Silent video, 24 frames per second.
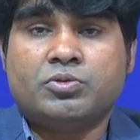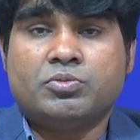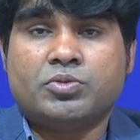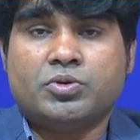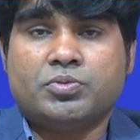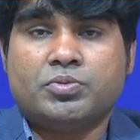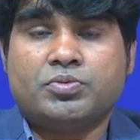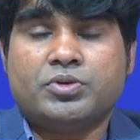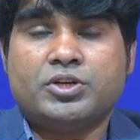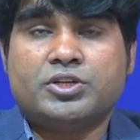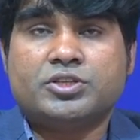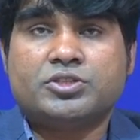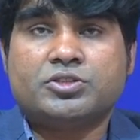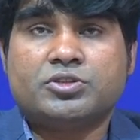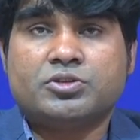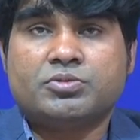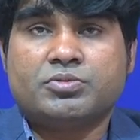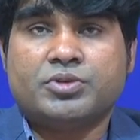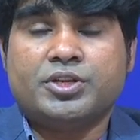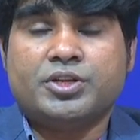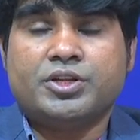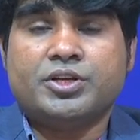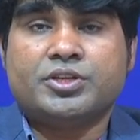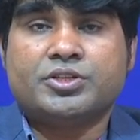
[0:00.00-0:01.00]
population
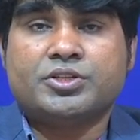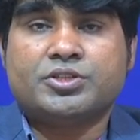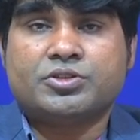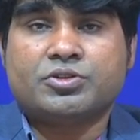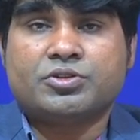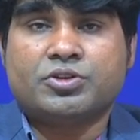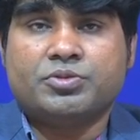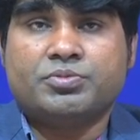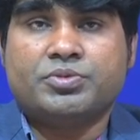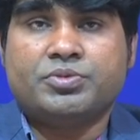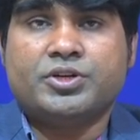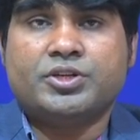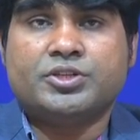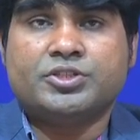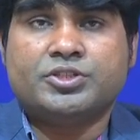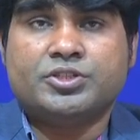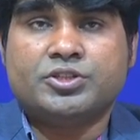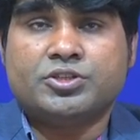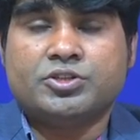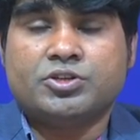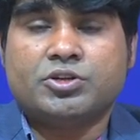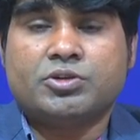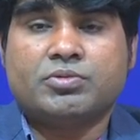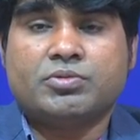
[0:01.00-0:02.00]
variance confidence
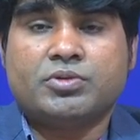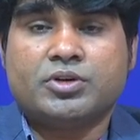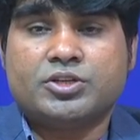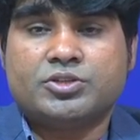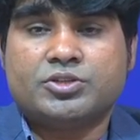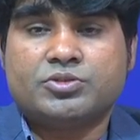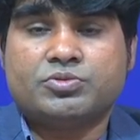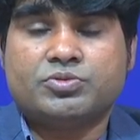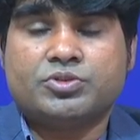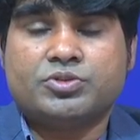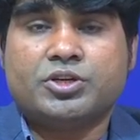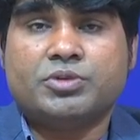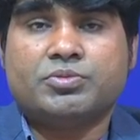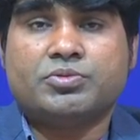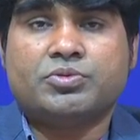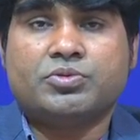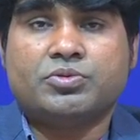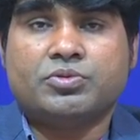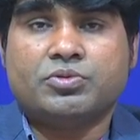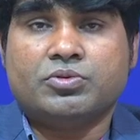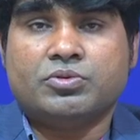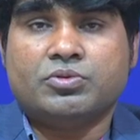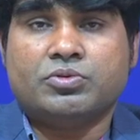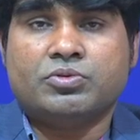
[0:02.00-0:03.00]
intervals we have
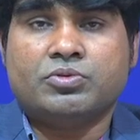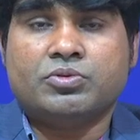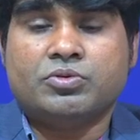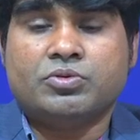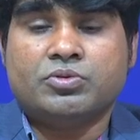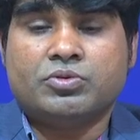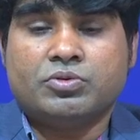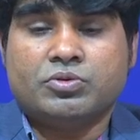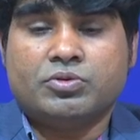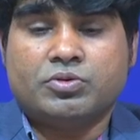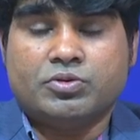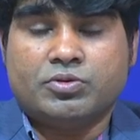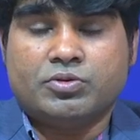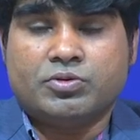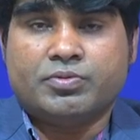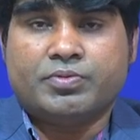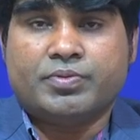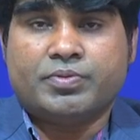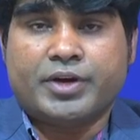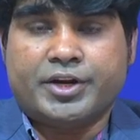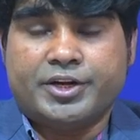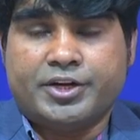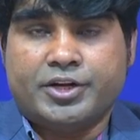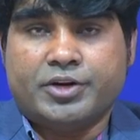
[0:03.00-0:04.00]
to
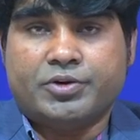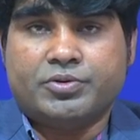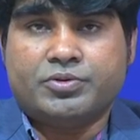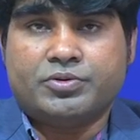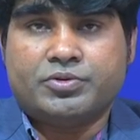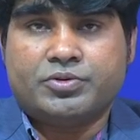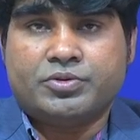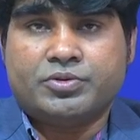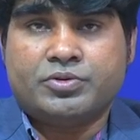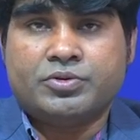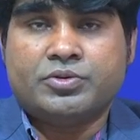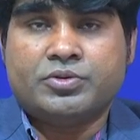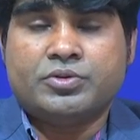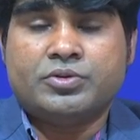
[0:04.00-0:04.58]
find out.